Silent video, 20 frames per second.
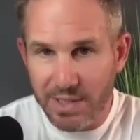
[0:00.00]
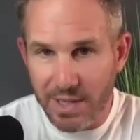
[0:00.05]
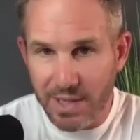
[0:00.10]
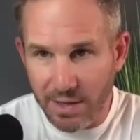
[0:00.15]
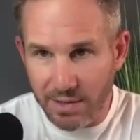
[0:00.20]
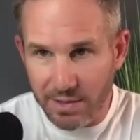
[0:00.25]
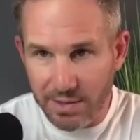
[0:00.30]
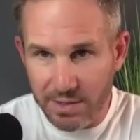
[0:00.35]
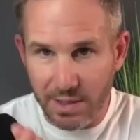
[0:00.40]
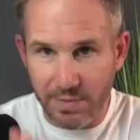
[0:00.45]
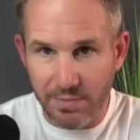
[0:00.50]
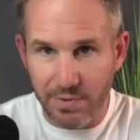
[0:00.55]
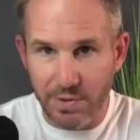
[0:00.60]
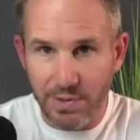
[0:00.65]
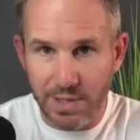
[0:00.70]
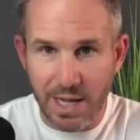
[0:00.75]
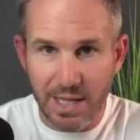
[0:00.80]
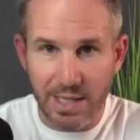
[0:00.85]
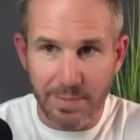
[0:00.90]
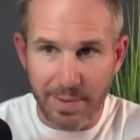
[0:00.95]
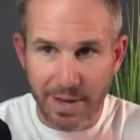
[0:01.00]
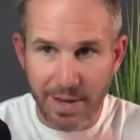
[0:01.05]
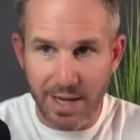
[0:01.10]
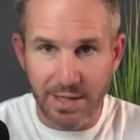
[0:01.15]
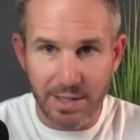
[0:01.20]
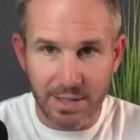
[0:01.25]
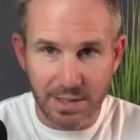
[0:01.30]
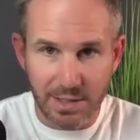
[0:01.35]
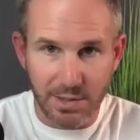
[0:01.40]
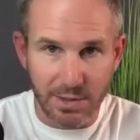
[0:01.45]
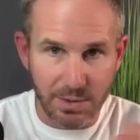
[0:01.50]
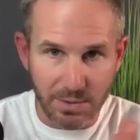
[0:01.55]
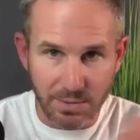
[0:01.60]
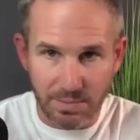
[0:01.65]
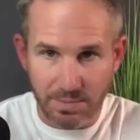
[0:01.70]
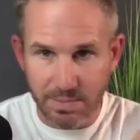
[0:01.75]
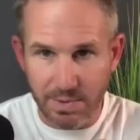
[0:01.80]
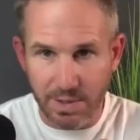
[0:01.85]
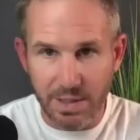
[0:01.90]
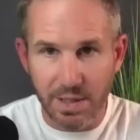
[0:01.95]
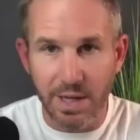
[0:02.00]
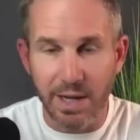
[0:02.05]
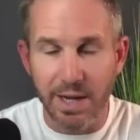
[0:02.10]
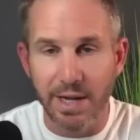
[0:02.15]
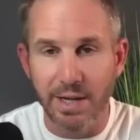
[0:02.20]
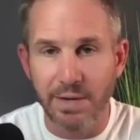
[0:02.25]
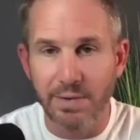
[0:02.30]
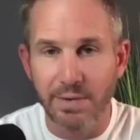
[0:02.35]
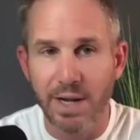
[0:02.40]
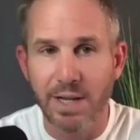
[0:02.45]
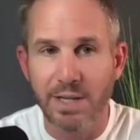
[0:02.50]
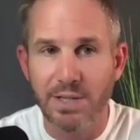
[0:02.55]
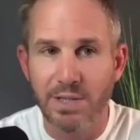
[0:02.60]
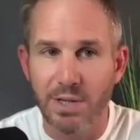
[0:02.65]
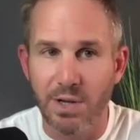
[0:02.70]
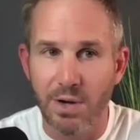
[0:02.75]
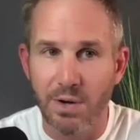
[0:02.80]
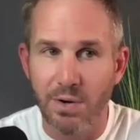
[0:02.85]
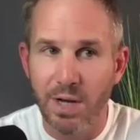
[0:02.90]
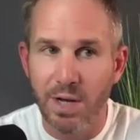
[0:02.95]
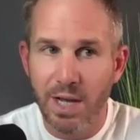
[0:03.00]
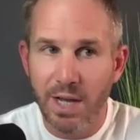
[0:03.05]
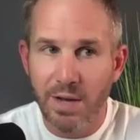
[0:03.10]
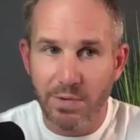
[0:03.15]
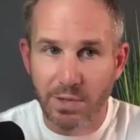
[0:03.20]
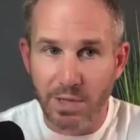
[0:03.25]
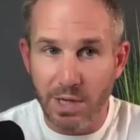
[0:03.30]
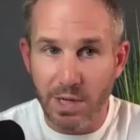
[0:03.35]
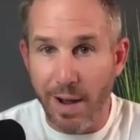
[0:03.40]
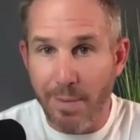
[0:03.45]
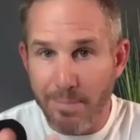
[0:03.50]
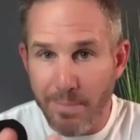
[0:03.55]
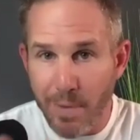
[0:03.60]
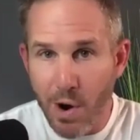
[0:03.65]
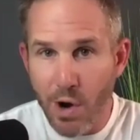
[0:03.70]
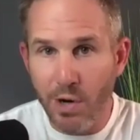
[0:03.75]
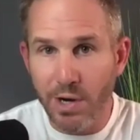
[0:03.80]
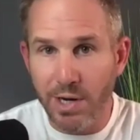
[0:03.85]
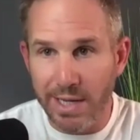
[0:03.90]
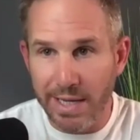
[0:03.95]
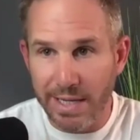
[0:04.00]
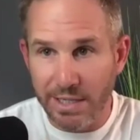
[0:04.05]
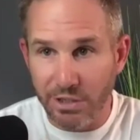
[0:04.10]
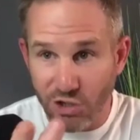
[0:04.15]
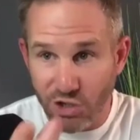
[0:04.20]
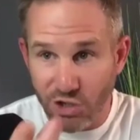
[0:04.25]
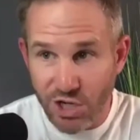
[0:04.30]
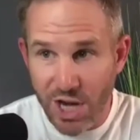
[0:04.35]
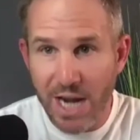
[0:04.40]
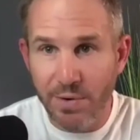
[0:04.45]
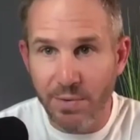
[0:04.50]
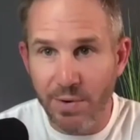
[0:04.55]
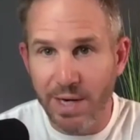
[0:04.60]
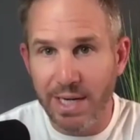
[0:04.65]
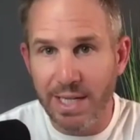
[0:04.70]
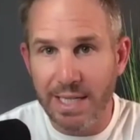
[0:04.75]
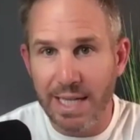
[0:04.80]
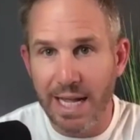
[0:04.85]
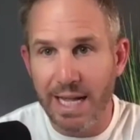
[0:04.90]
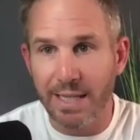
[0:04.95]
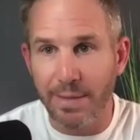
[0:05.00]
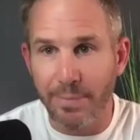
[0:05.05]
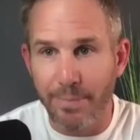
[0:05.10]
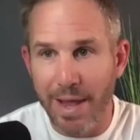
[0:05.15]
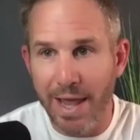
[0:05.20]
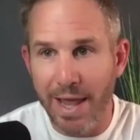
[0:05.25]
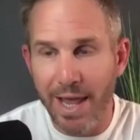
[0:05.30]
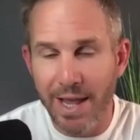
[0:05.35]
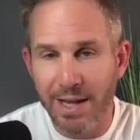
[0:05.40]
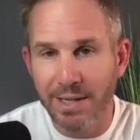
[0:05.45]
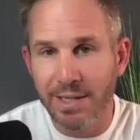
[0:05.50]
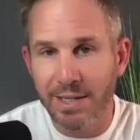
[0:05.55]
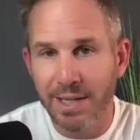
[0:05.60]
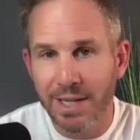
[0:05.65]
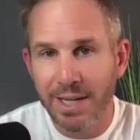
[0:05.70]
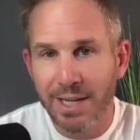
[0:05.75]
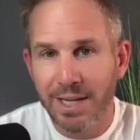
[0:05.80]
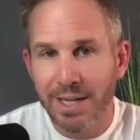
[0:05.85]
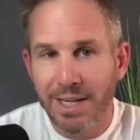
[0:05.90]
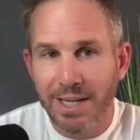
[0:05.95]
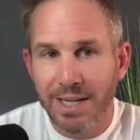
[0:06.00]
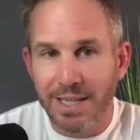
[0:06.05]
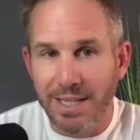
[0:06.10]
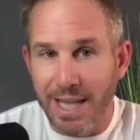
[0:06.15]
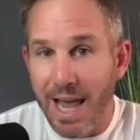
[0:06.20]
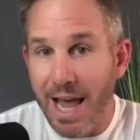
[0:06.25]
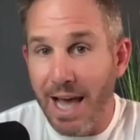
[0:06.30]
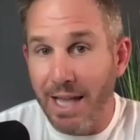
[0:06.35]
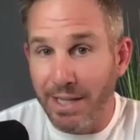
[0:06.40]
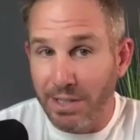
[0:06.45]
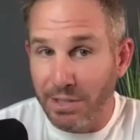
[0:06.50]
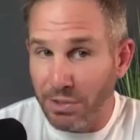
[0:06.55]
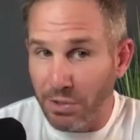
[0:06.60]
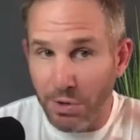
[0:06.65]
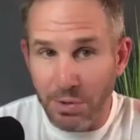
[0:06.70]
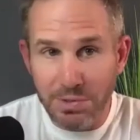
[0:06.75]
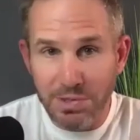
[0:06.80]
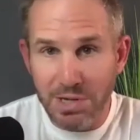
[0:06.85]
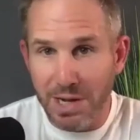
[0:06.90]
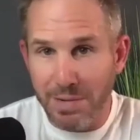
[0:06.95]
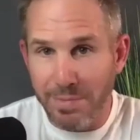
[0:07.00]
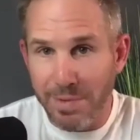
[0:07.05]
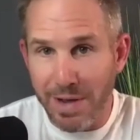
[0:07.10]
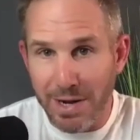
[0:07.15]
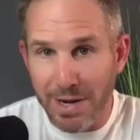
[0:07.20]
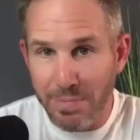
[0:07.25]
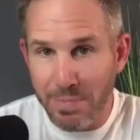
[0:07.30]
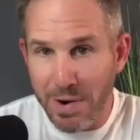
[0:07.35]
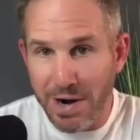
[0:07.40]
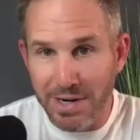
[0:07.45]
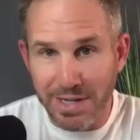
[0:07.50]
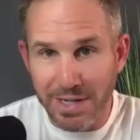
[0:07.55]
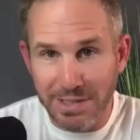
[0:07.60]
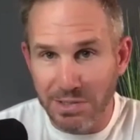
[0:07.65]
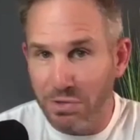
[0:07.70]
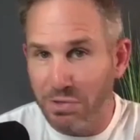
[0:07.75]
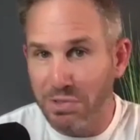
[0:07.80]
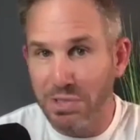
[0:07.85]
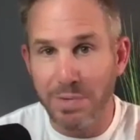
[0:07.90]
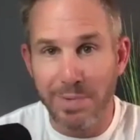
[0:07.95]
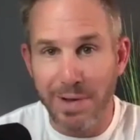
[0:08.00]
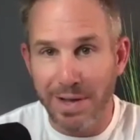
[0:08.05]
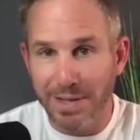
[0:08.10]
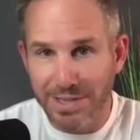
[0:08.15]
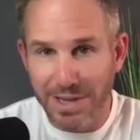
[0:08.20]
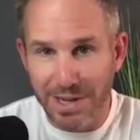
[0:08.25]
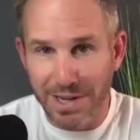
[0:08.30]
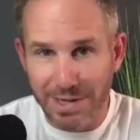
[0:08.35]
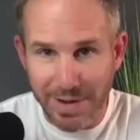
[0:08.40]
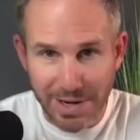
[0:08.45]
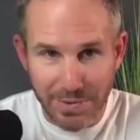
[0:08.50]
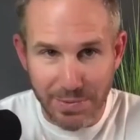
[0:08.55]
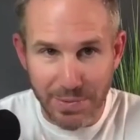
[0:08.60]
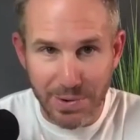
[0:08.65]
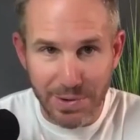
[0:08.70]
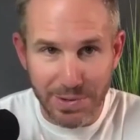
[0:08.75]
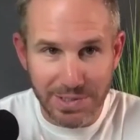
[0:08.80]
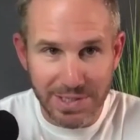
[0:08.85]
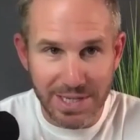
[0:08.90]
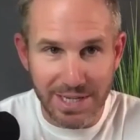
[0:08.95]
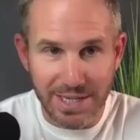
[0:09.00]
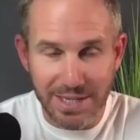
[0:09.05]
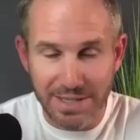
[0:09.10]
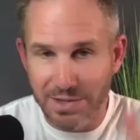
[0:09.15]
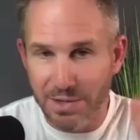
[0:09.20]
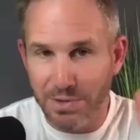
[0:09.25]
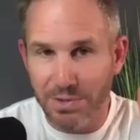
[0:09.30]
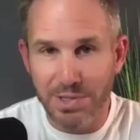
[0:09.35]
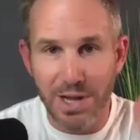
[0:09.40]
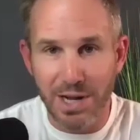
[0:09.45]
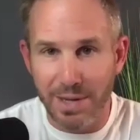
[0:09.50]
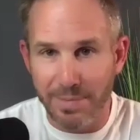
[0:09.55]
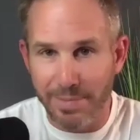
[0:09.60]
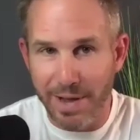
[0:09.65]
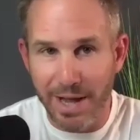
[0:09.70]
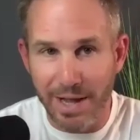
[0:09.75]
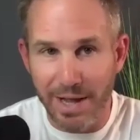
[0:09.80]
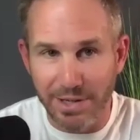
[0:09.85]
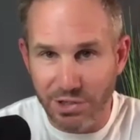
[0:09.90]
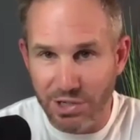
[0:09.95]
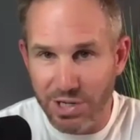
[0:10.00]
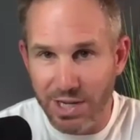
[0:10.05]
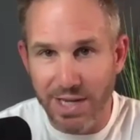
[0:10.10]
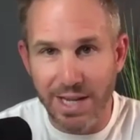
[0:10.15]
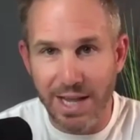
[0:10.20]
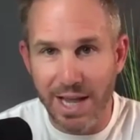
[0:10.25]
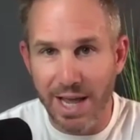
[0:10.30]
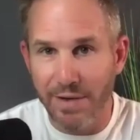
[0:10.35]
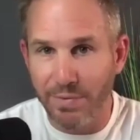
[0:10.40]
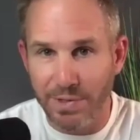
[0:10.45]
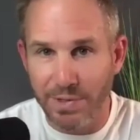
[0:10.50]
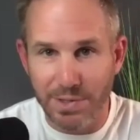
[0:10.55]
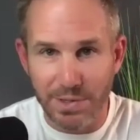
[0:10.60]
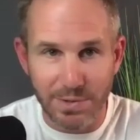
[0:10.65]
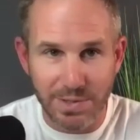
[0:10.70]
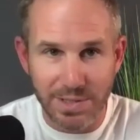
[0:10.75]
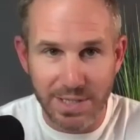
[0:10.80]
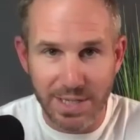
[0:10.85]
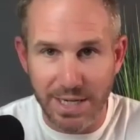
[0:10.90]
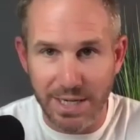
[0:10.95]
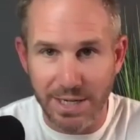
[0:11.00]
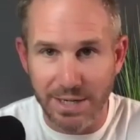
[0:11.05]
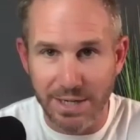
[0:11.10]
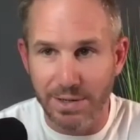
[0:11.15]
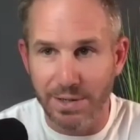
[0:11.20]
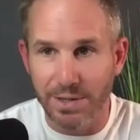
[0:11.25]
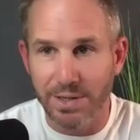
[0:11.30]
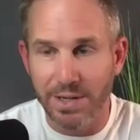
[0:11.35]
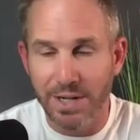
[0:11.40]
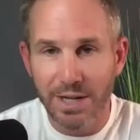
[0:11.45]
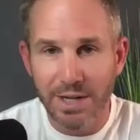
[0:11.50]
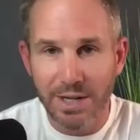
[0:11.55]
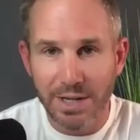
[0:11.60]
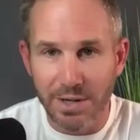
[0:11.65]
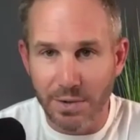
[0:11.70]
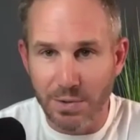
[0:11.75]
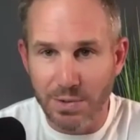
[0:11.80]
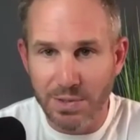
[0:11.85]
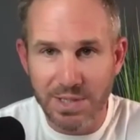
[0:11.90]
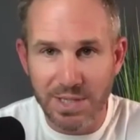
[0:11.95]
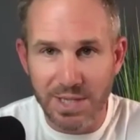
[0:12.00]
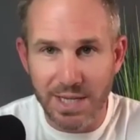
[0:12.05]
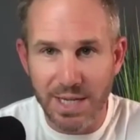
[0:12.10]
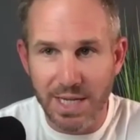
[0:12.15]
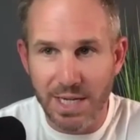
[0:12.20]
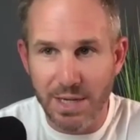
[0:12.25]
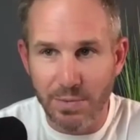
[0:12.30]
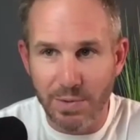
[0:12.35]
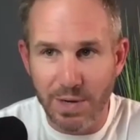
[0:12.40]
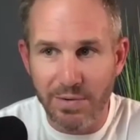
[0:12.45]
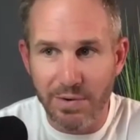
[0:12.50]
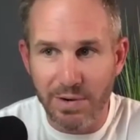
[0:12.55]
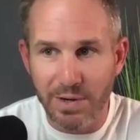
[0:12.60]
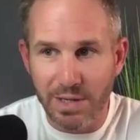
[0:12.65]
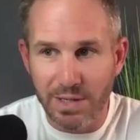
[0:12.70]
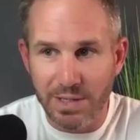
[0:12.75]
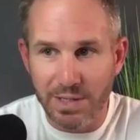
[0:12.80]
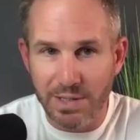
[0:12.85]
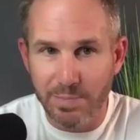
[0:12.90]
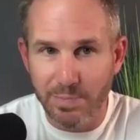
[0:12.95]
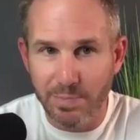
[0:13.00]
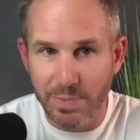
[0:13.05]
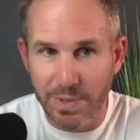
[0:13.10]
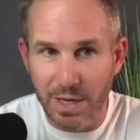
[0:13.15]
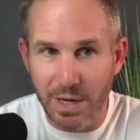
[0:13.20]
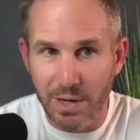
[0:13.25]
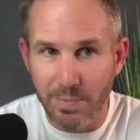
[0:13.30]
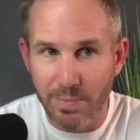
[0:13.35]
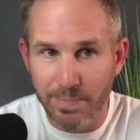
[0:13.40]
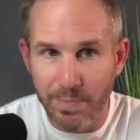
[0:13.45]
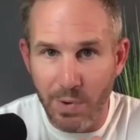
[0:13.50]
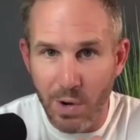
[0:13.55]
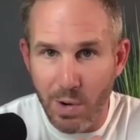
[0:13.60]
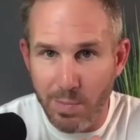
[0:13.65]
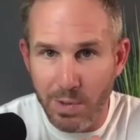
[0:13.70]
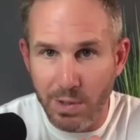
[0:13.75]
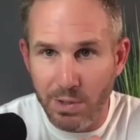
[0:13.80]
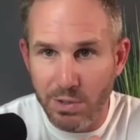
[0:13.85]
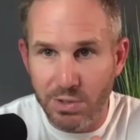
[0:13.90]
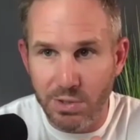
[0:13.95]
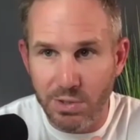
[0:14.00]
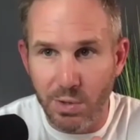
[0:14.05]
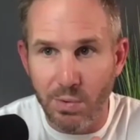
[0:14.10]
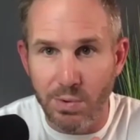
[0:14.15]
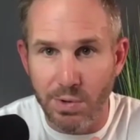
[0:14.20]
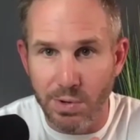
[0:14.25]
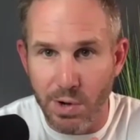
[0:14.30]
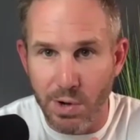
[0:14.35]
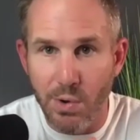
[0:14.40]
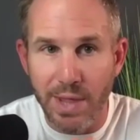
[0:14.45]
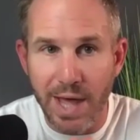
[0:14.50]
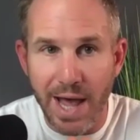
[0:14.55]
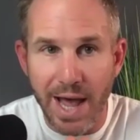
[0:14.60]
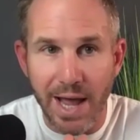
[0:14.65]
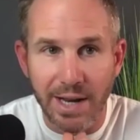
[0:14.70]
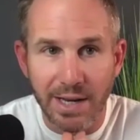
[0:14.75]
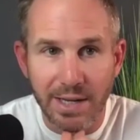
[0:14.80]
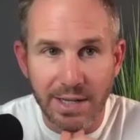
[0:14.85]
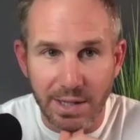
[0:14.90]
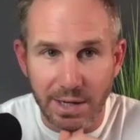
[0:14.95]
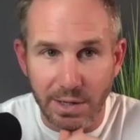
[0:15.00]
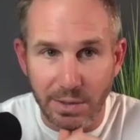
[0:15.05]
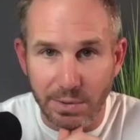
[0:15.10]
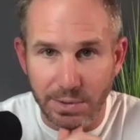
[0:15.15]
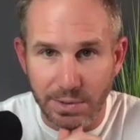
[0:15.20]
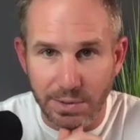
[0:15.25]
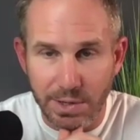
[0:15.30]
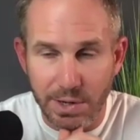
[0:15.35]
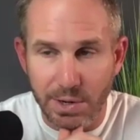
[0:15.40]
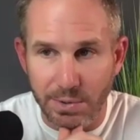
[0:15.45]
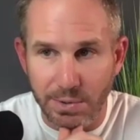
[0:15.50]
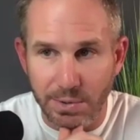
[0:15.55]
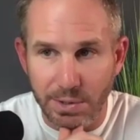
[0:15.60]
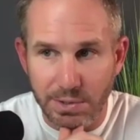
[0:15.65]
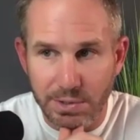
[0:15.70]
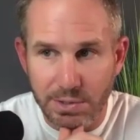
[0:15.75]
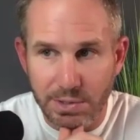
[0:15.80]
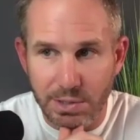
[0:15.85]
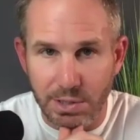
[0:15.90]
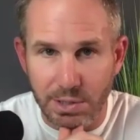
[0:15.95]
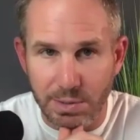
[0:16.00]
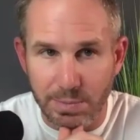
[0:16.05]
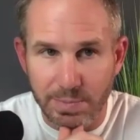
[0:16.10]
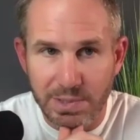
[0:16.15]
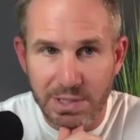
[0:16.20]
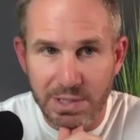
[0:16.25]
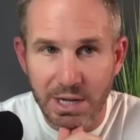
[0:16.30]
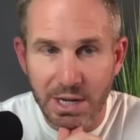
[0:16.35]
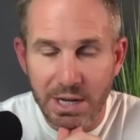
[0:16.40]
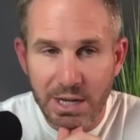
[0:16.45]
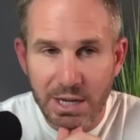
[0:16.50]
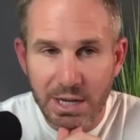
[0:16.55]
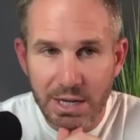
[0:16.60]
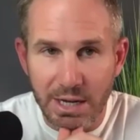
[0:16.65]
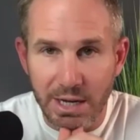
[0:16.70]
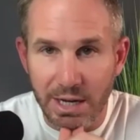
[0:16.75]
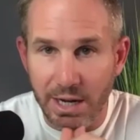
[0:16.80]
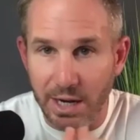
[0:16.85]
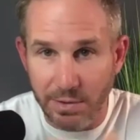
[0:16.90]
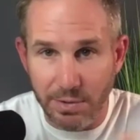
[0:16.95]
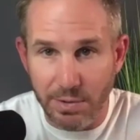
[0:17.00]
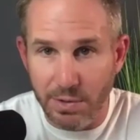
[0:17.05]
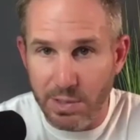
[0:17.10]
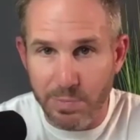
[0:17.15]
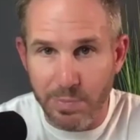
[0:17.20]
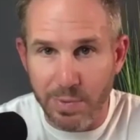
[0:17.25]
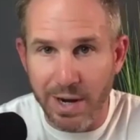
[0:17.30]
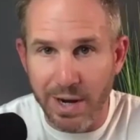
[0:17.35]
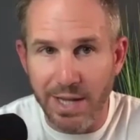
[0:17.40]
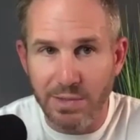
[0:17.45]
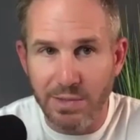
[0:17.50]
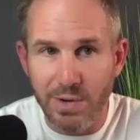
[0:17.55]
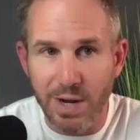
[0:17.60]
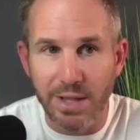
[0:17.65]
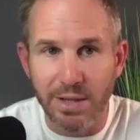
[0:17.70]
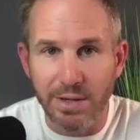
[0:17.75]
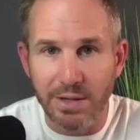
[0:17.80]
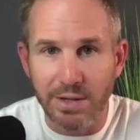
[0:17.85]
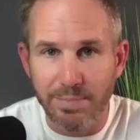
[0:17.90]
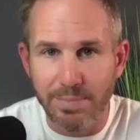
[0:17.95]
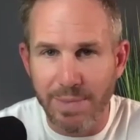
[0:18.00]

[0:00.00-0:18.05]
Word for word: sales is to convert that demand into a client, right? So if we're talking about marketing, generating that demand, yeah, like don't talk about your product, don't talk about, talk about your warranties, don't talk about GAF or CertainTeed or OC or whatever, because you know homeowners don't know that they don't know those terms uh, or those brands rather.